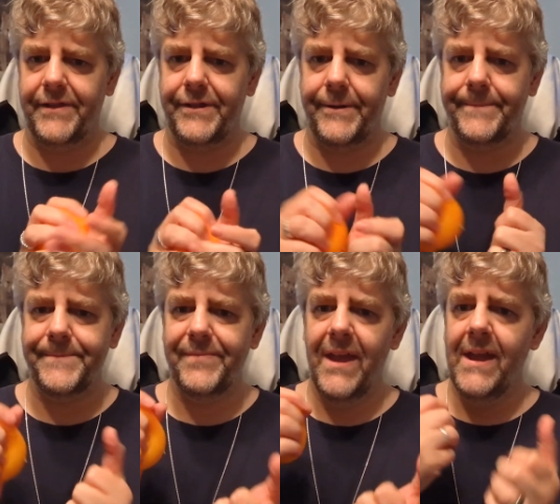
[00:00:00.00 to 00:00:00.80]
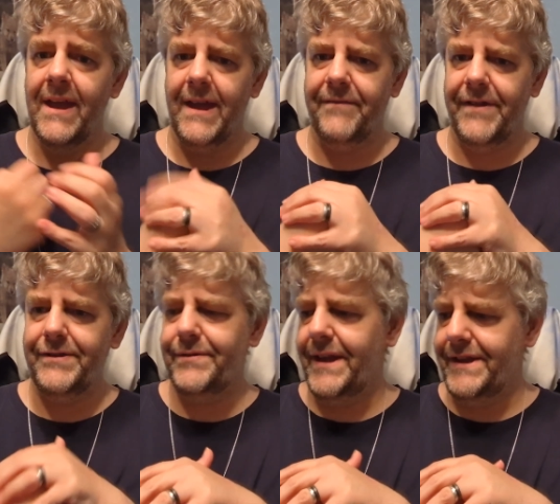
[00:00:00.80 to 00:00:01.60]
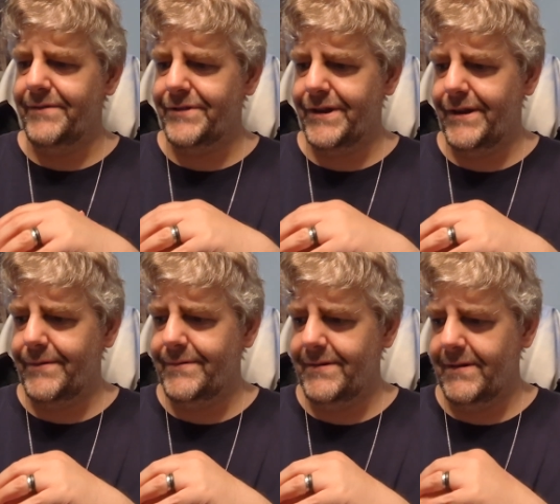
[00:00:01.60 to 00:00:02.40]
So, if I knew that years ago,